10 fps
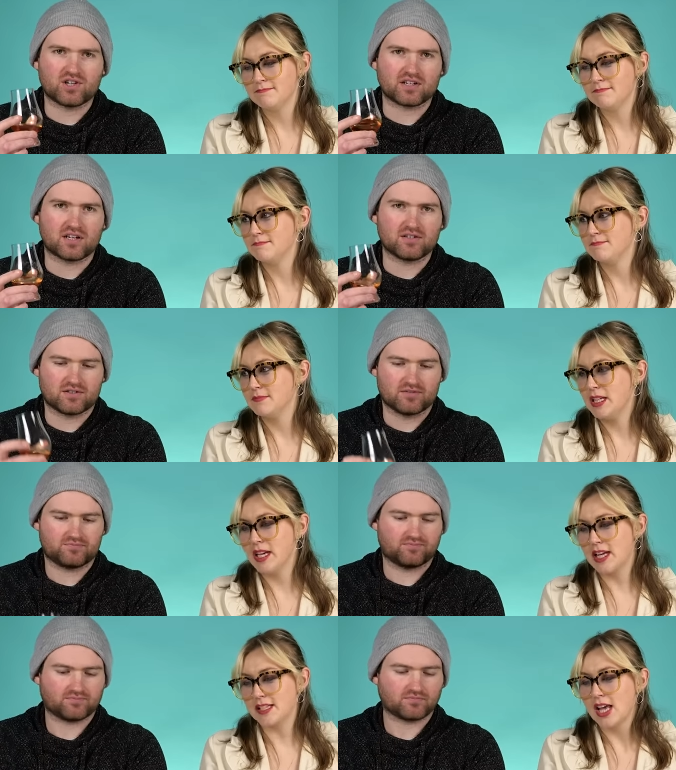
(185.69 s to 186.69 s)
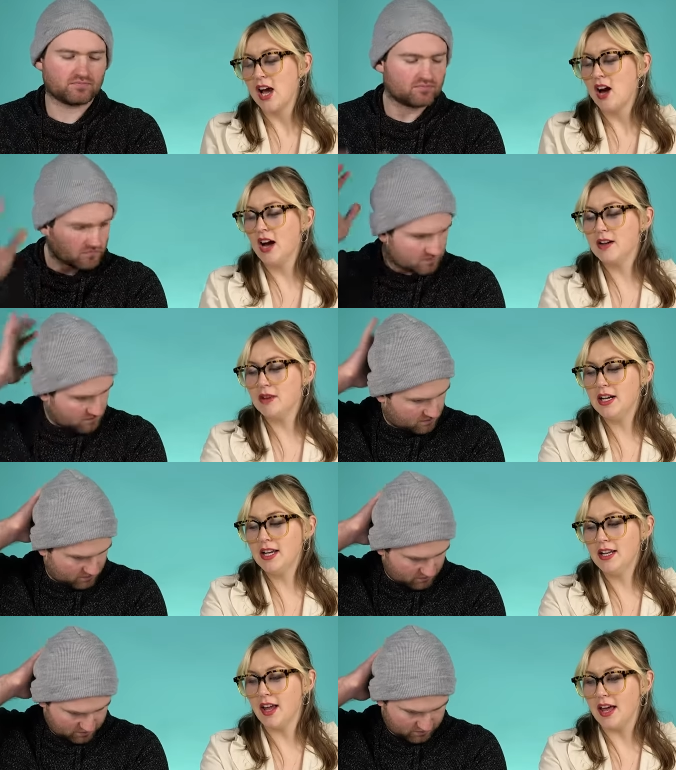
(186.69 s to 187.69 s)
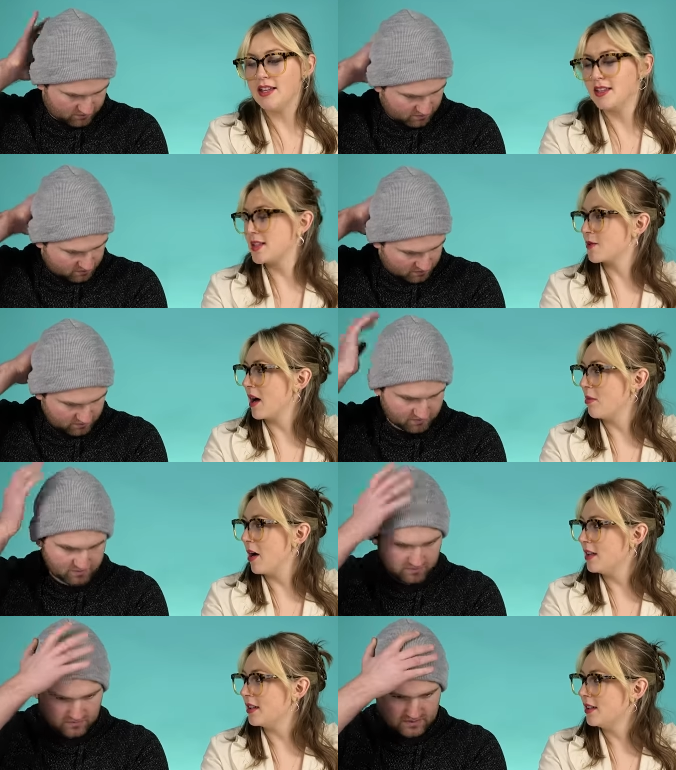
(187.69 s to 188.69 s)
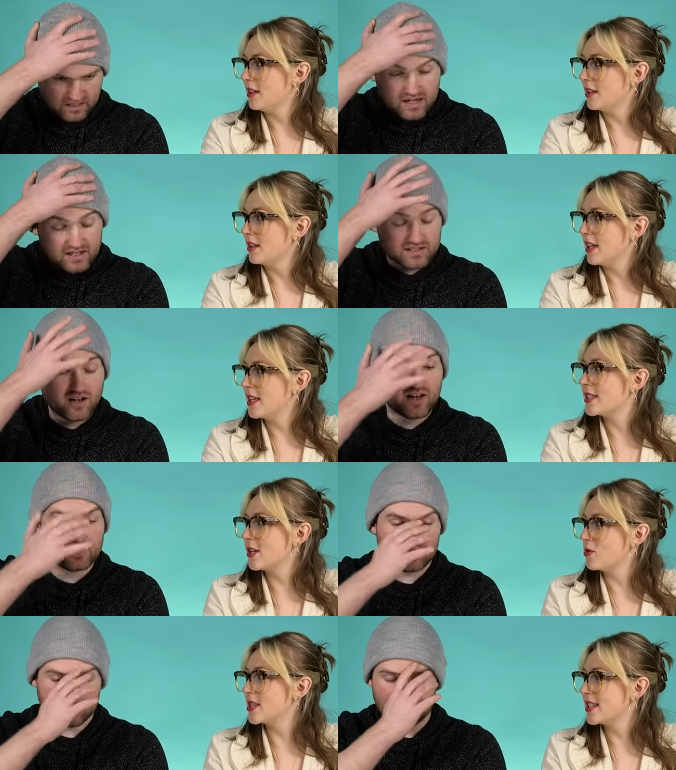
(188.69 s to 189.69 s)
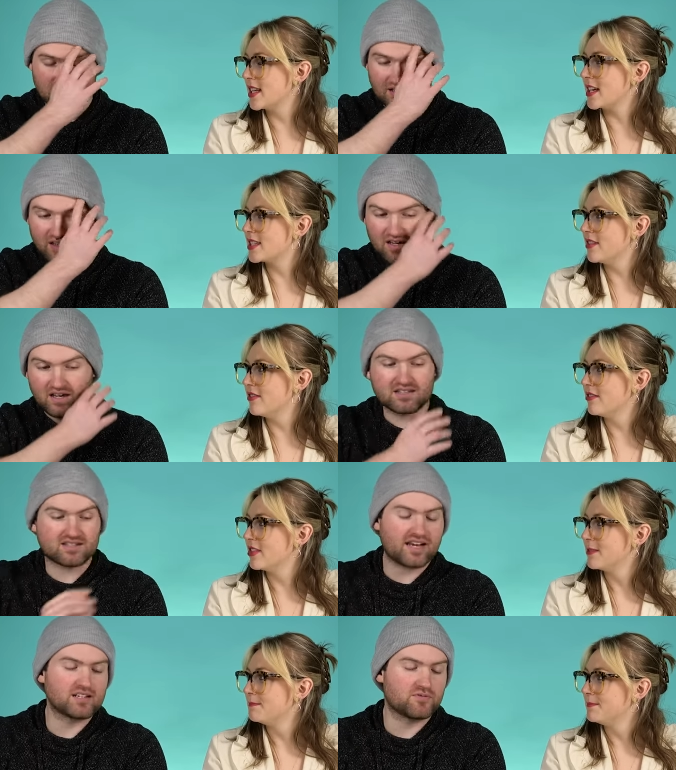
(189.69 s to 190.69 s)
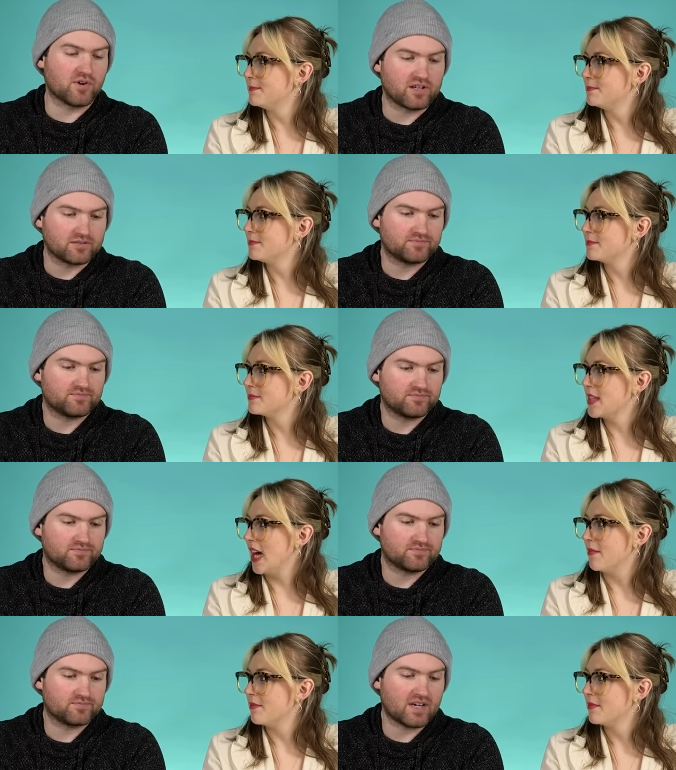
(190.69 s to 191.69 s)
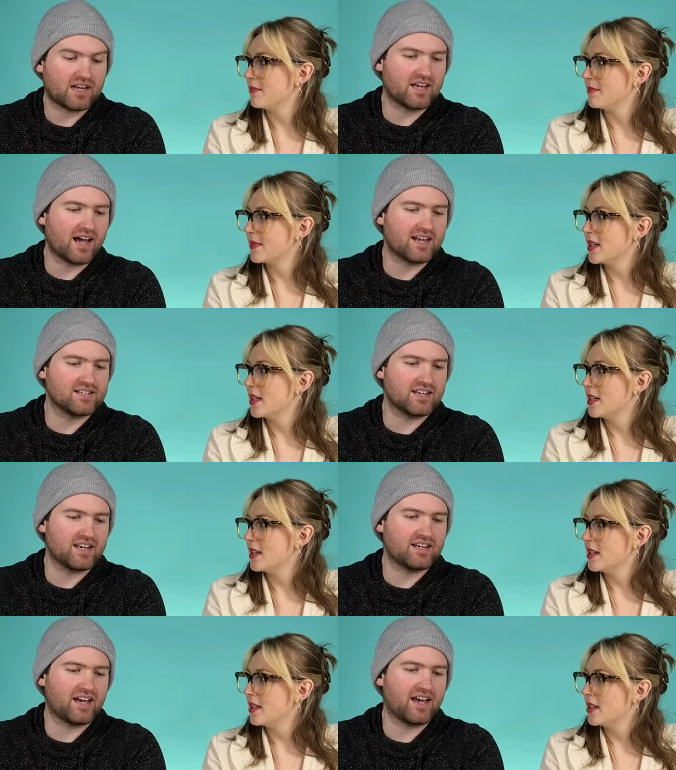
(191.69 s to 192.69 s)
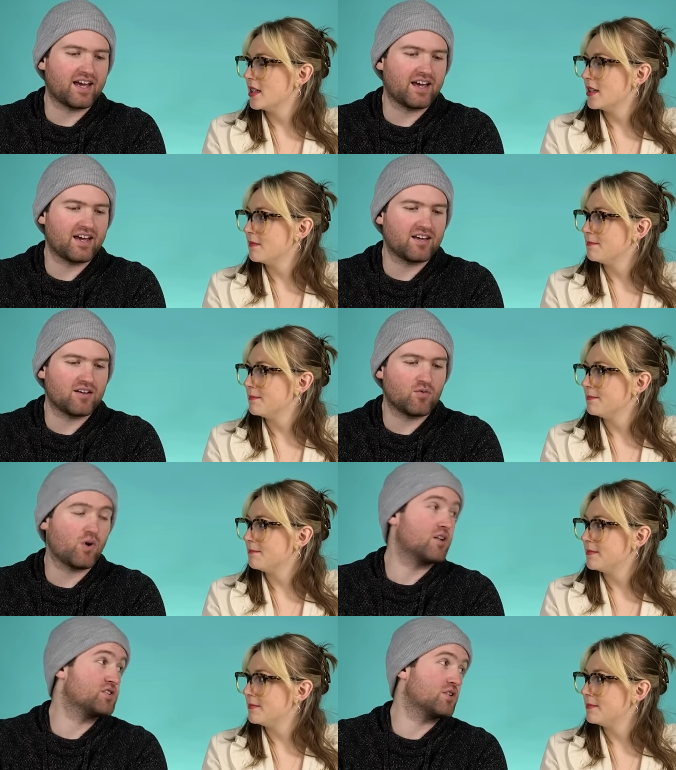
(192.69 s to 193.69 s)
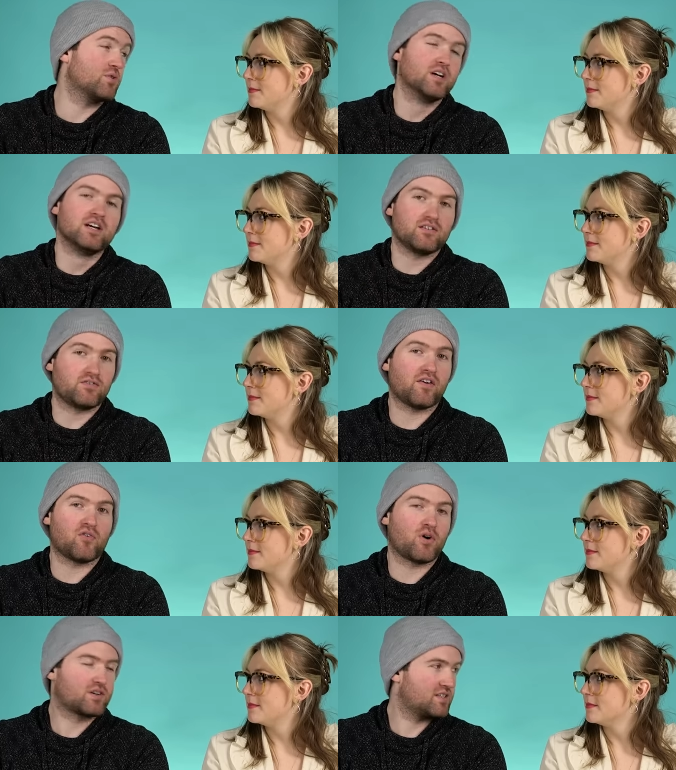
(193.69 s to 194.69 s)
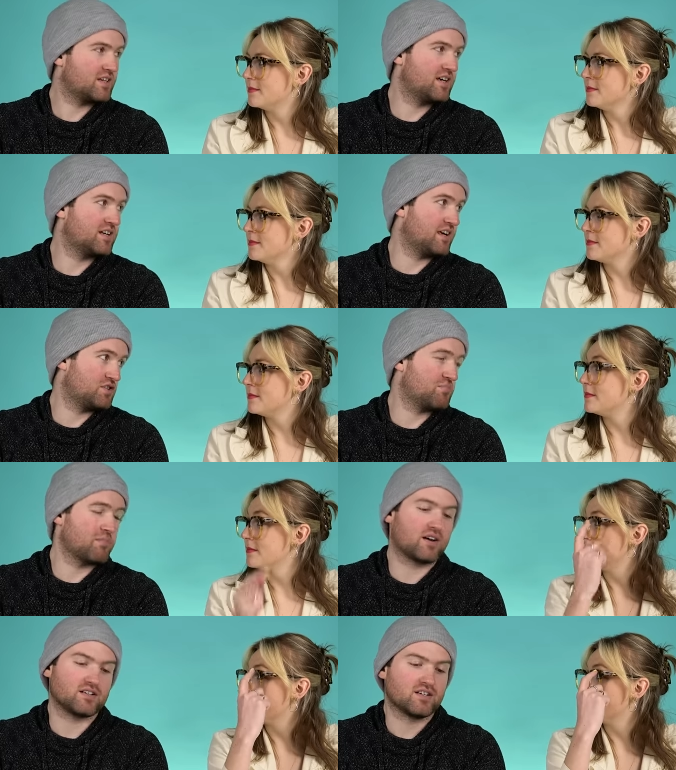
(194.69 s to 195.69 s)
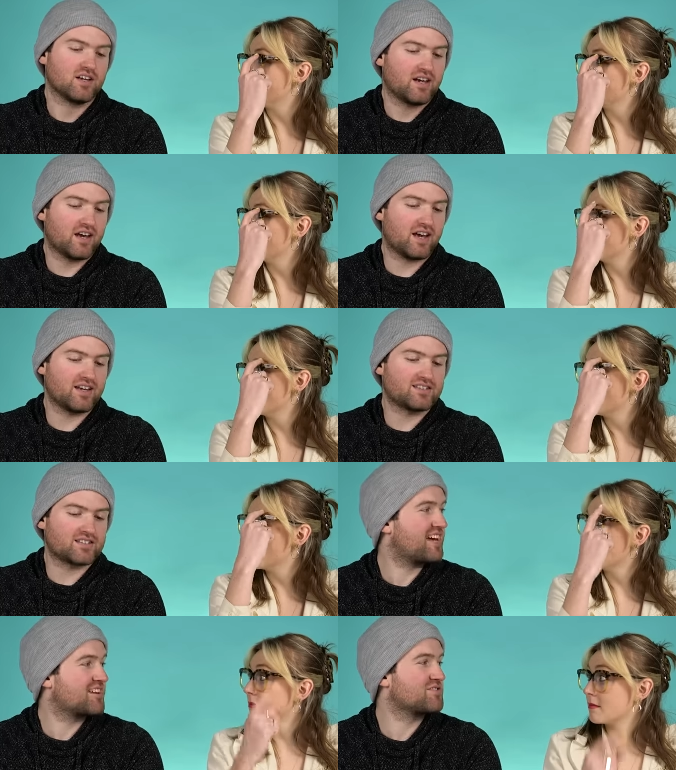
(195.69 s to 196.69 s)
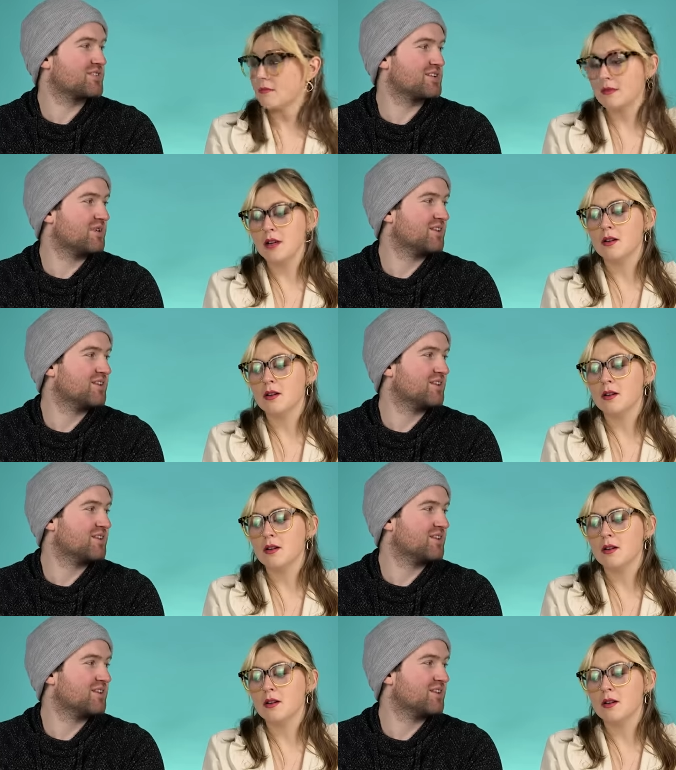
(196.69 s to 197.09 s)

Speaker 1: Jack Daniels. It is. I really like the square bottle. It's not. It's, it's so distinctive. It's satisfying.
Speaker 2: Yeah. And it, and it uh, also, if you've ever worked in a supermarket, Uh, it stacks really well.